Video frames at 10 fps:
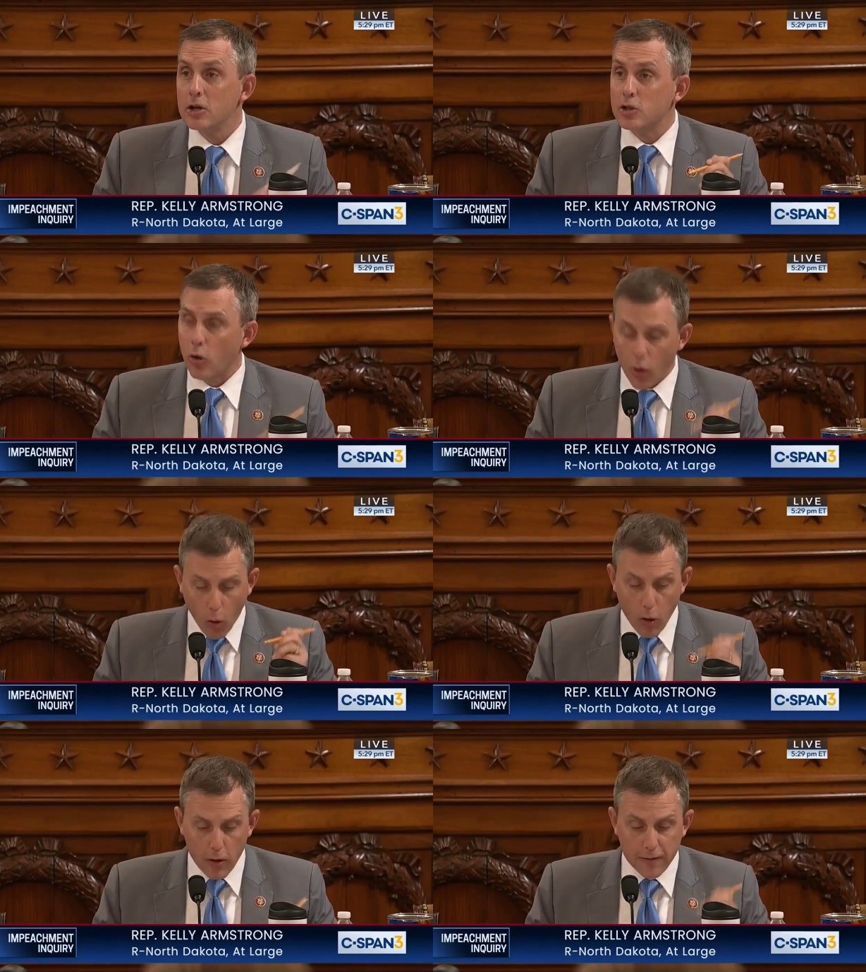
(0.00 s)
So in
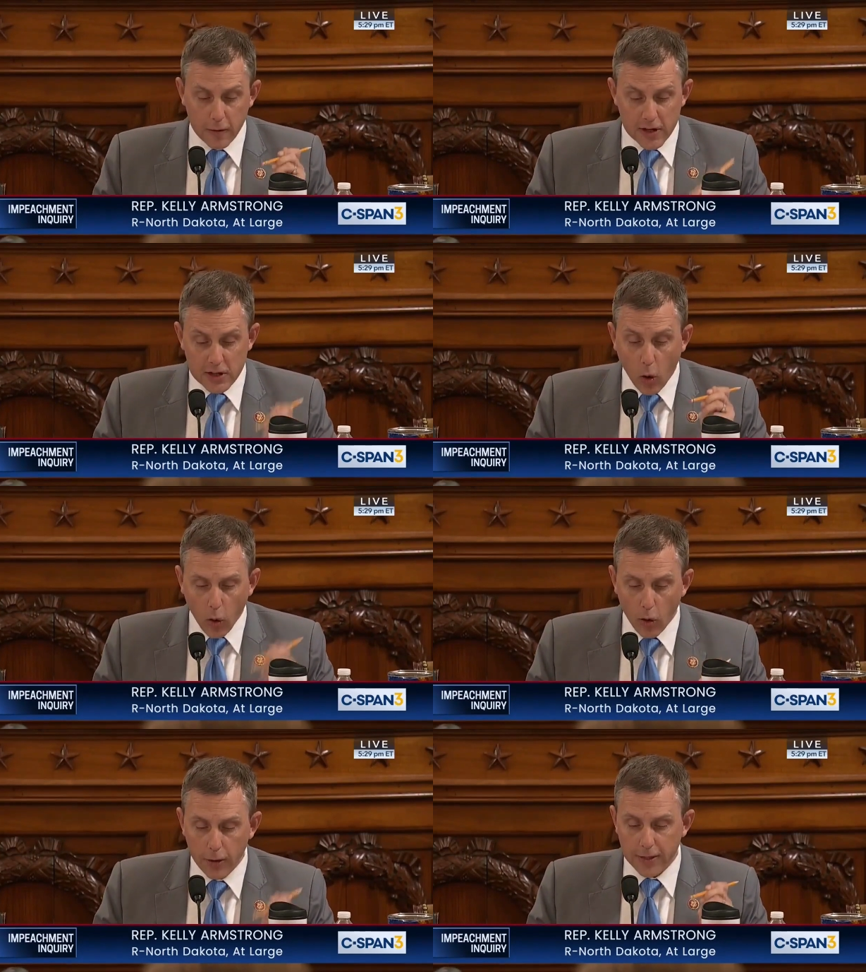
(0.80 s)
order for this
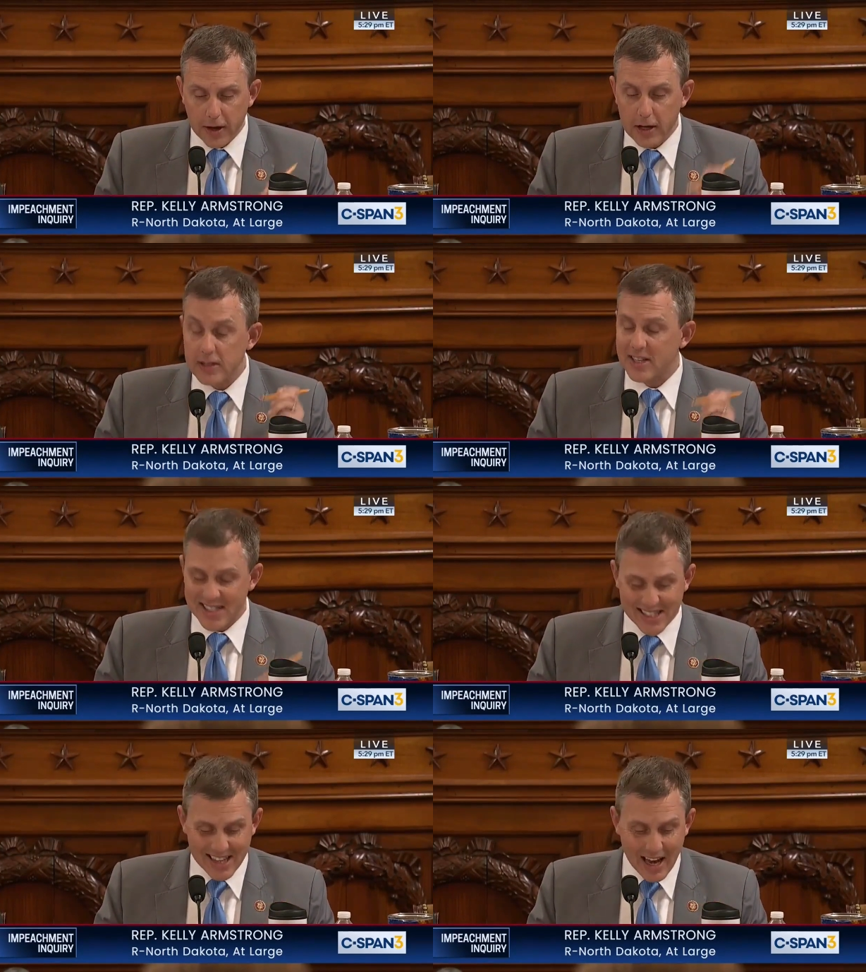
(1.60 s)
whole thing to
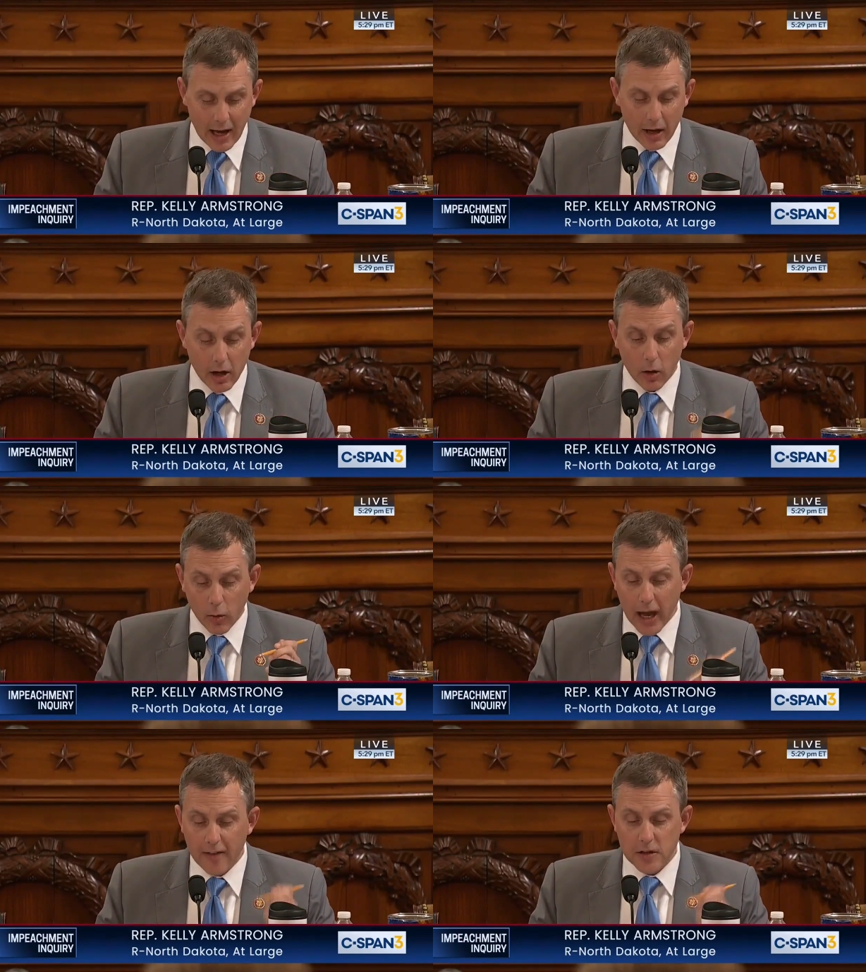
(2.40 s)
stick,
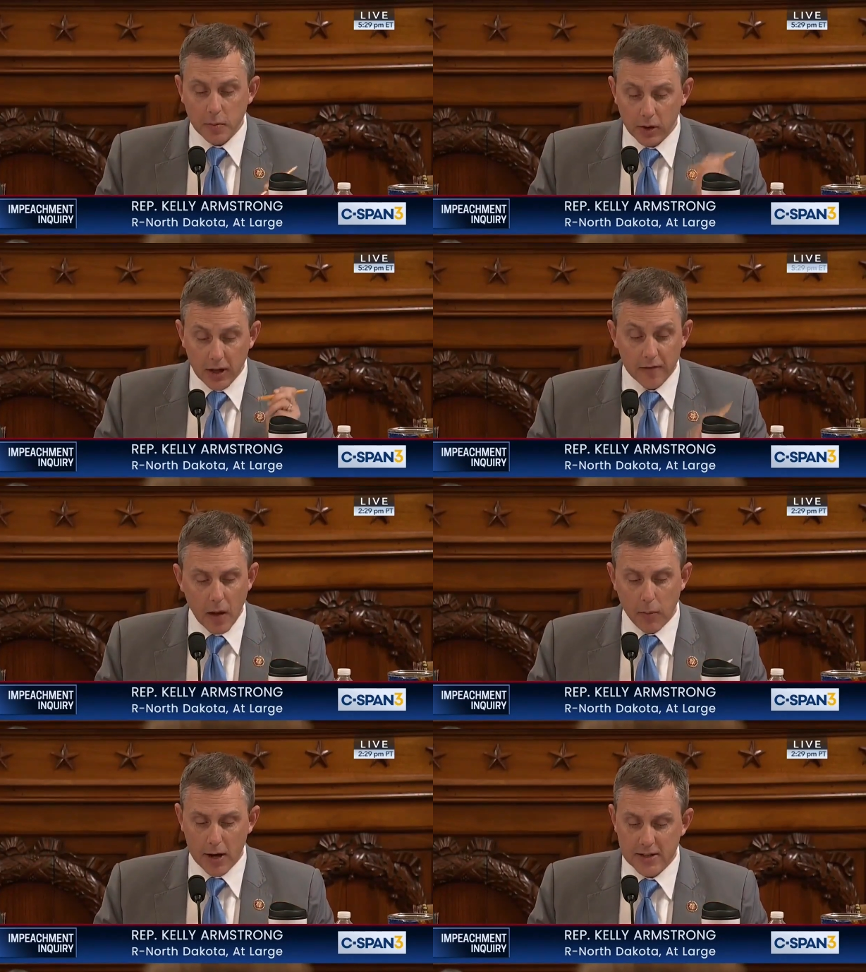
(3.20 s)
we have to believe
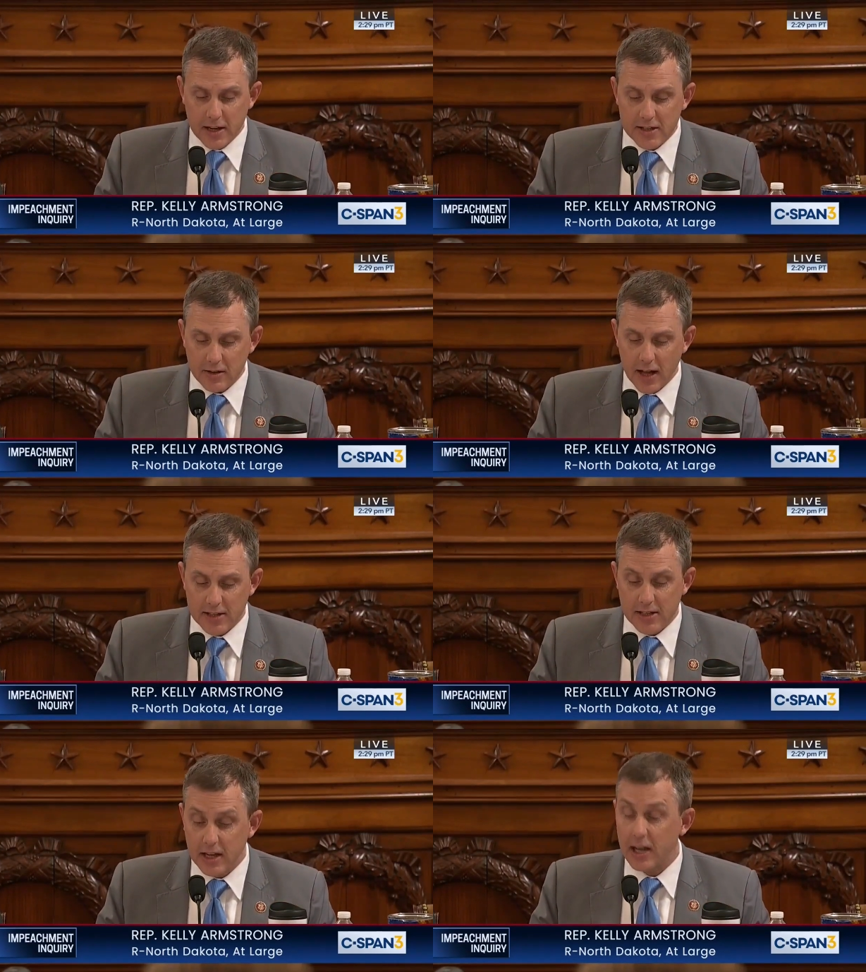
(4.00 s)
that President
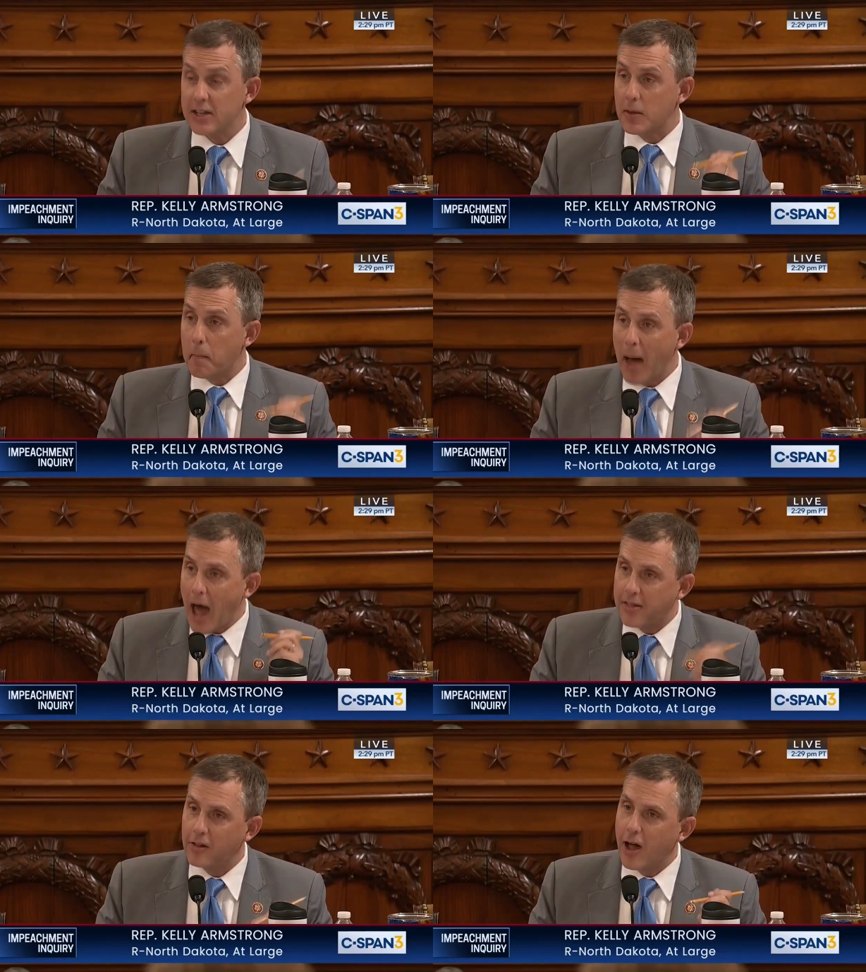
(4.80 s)
Zelensky is a
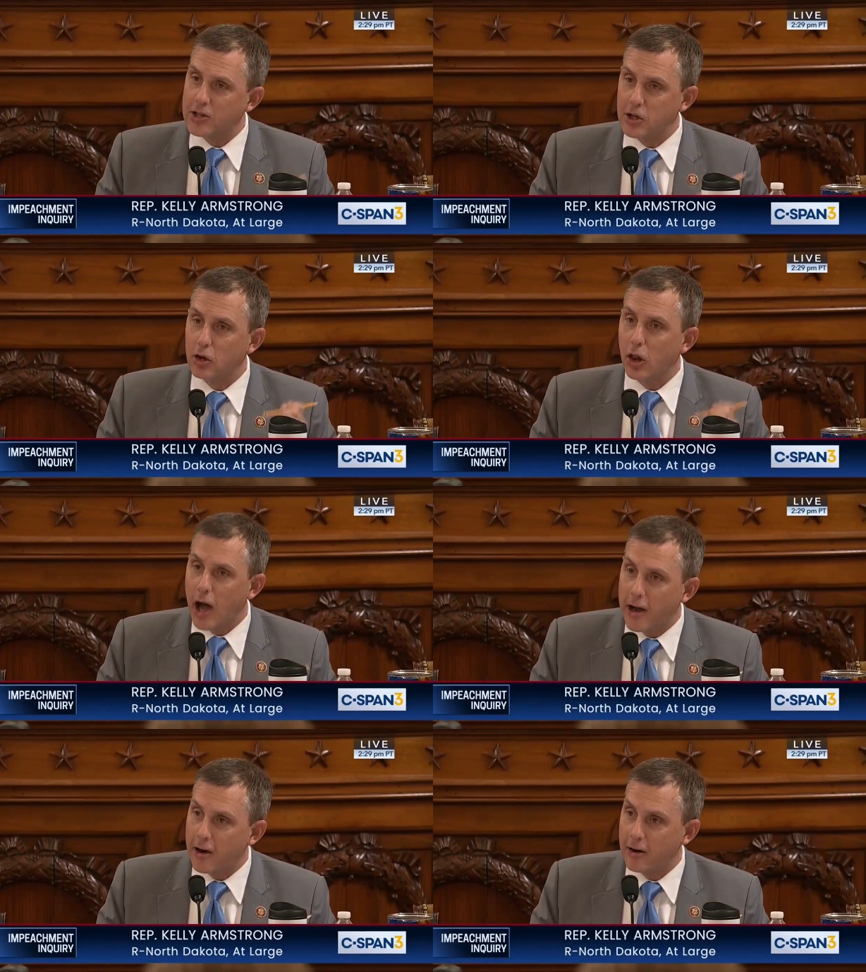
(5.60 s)
pathological
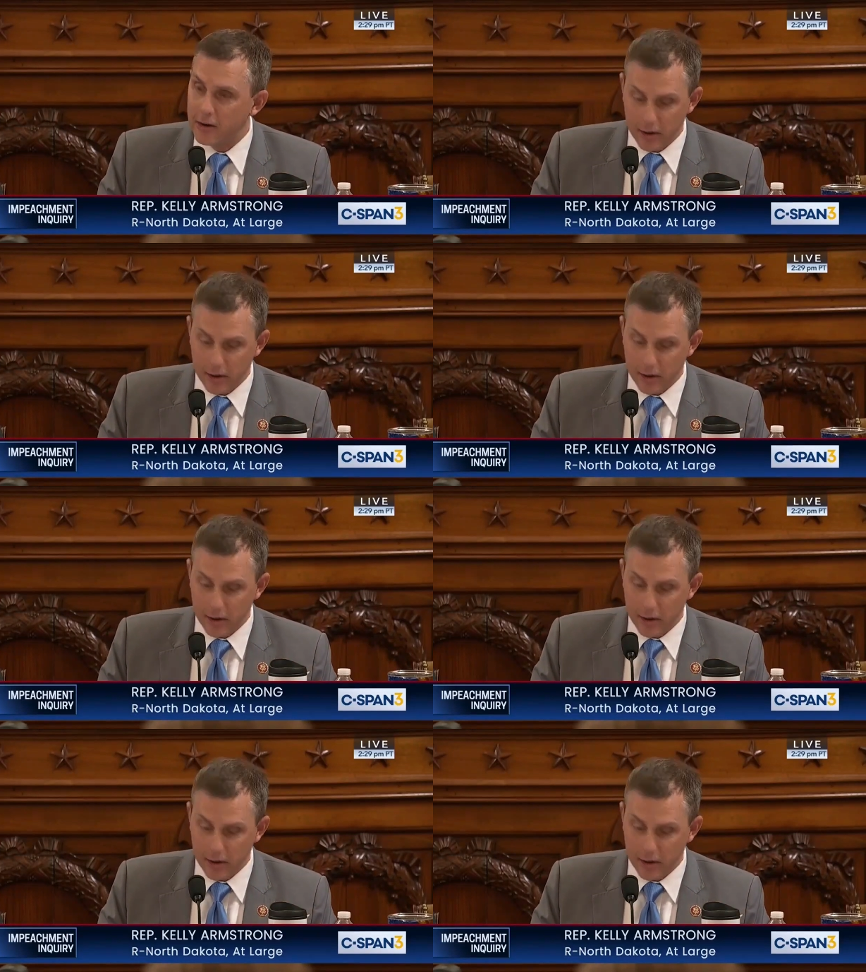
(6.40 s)
liar,